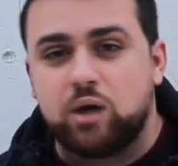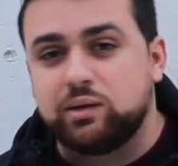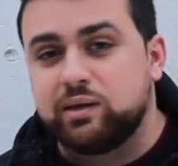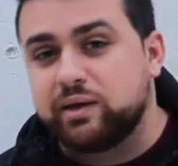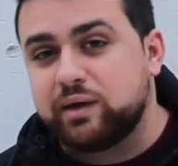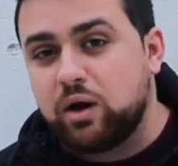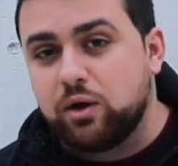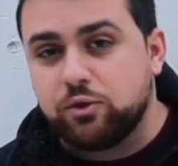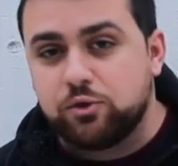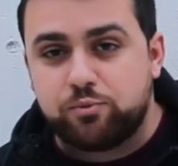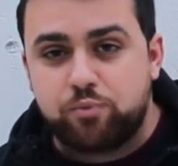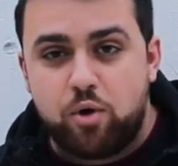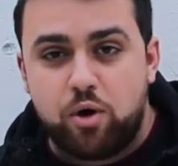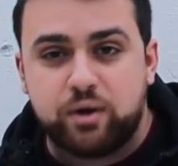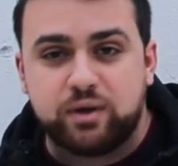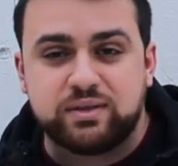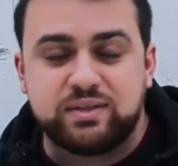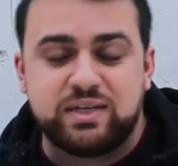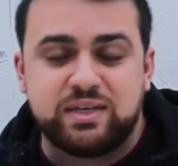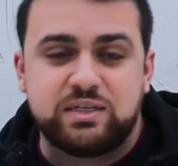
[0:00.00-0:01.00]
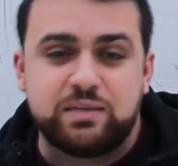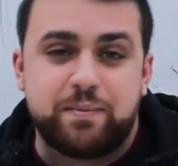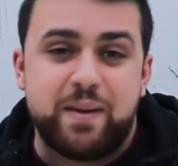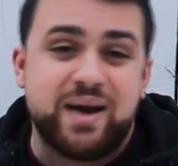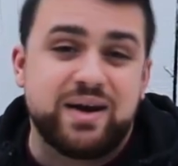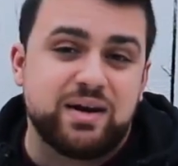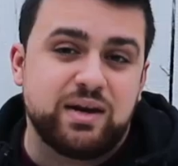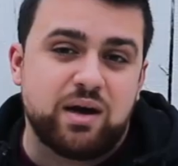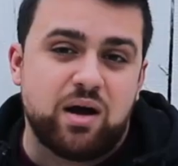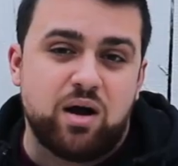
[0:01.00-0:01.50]
Unlike other products that
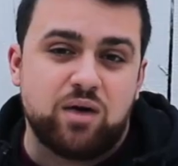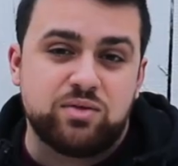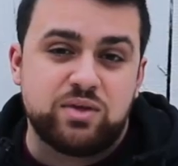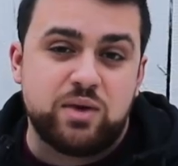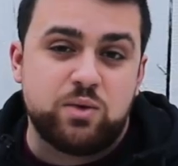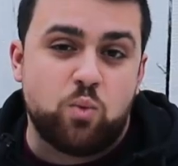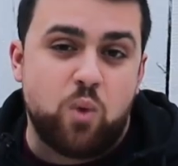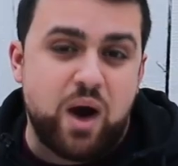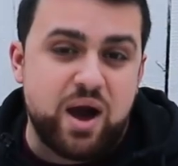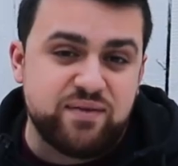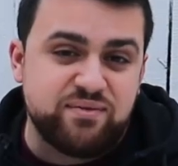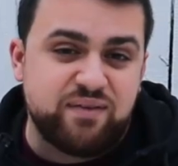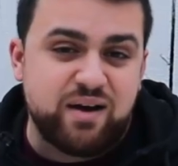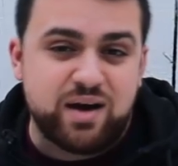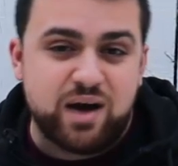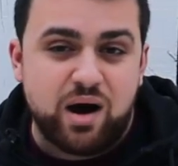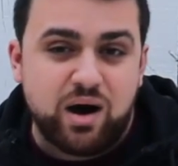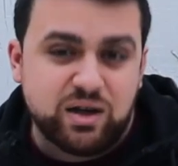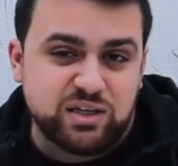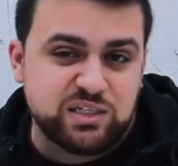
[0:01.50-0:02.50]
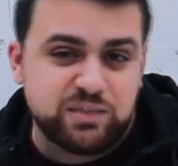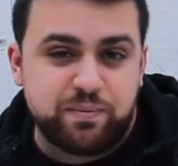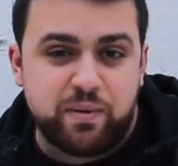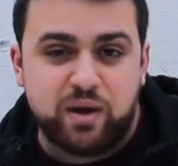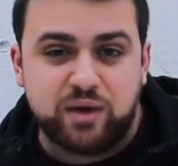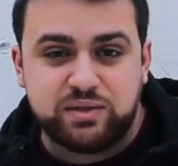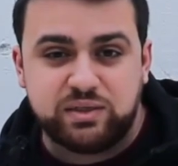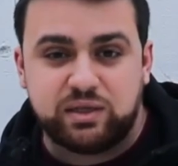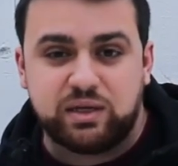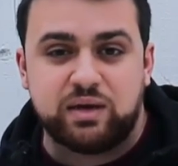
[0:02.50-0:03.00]
depended on a Wi-Fi
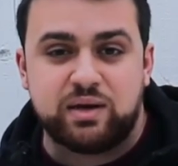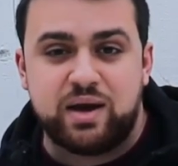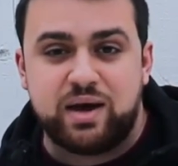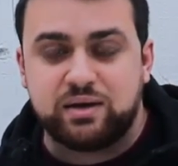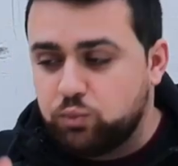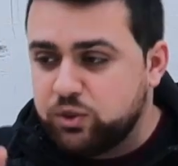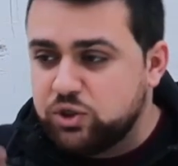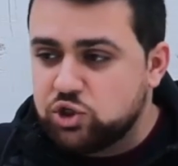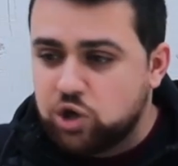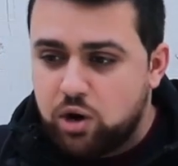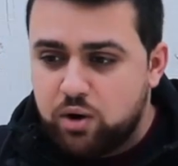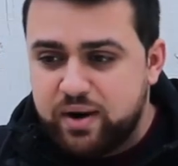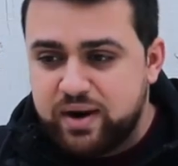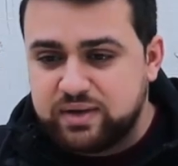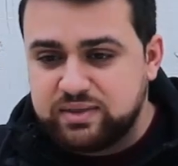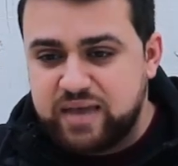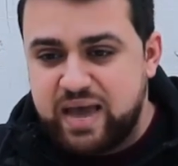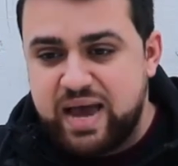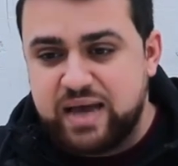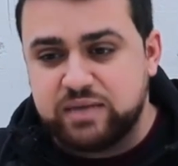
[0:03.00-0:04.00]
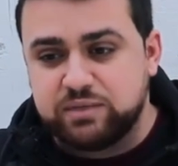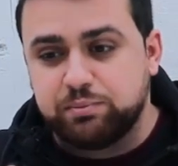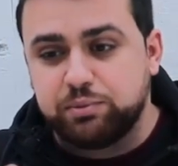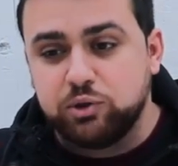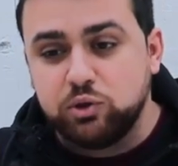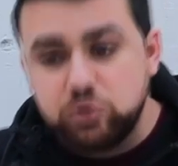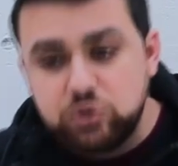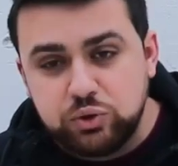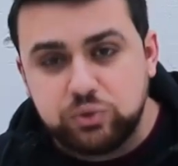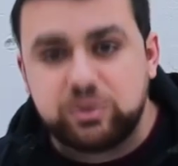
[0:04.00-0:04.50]
hotspot to connect, Reach RX has
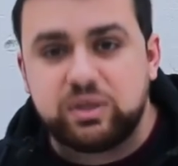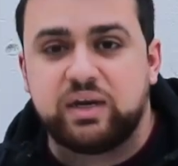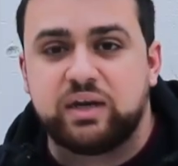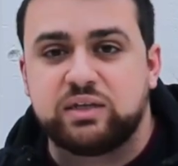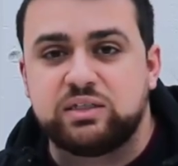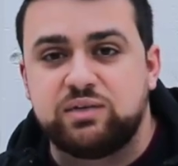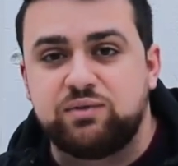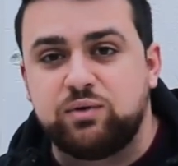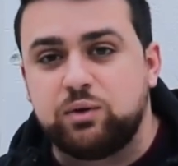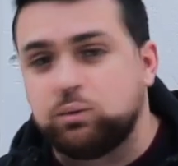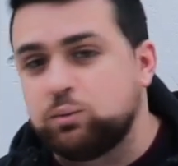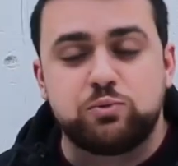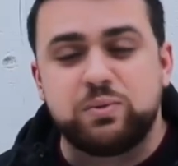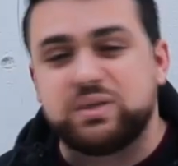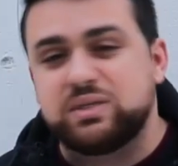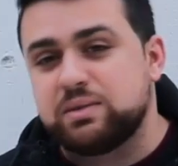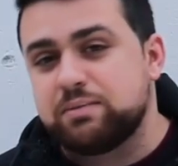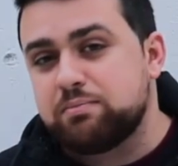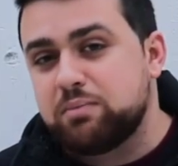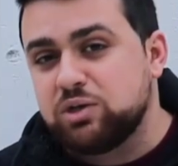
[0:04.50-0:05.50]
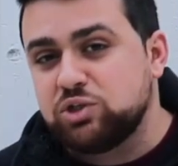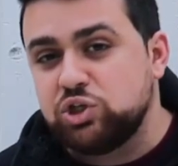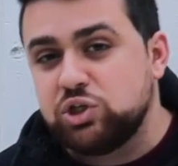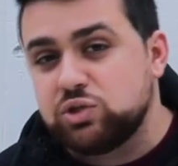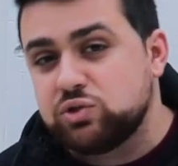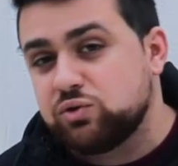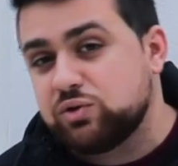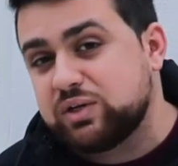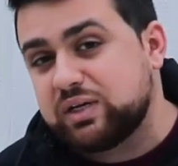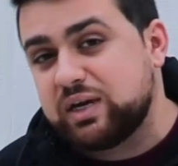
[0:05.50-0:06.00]
Bluetooth connectivity, which makes it much
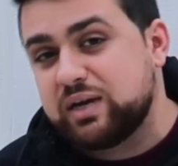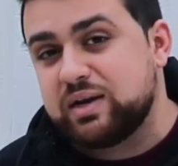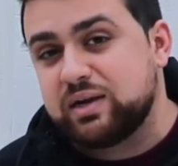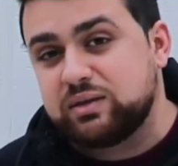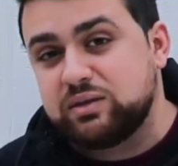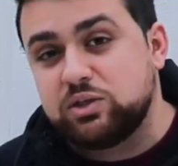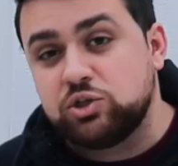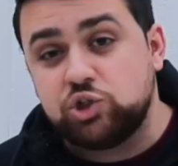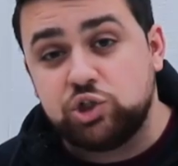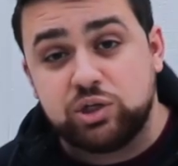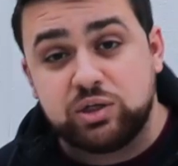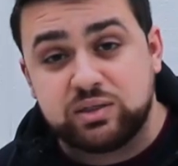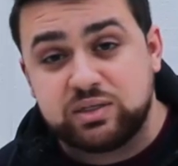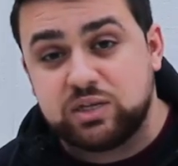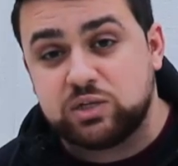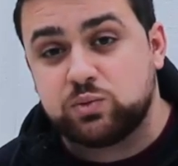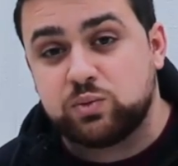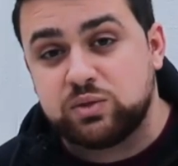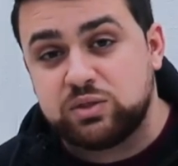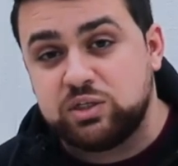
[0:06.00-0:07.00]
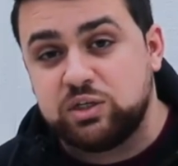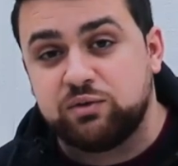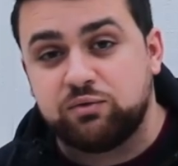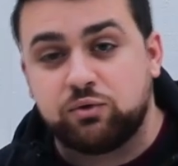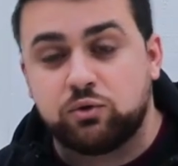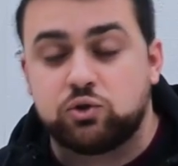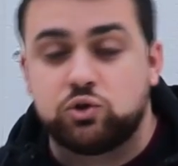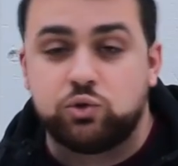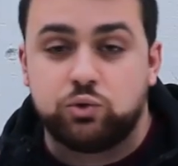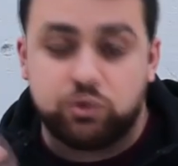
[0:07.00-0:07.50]
easier to connect the GNSS
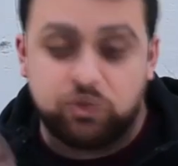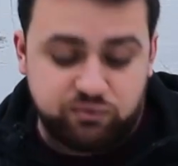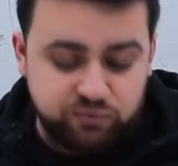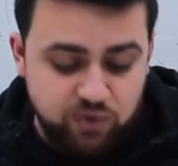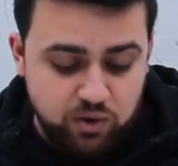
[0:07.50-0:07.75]
receiver to your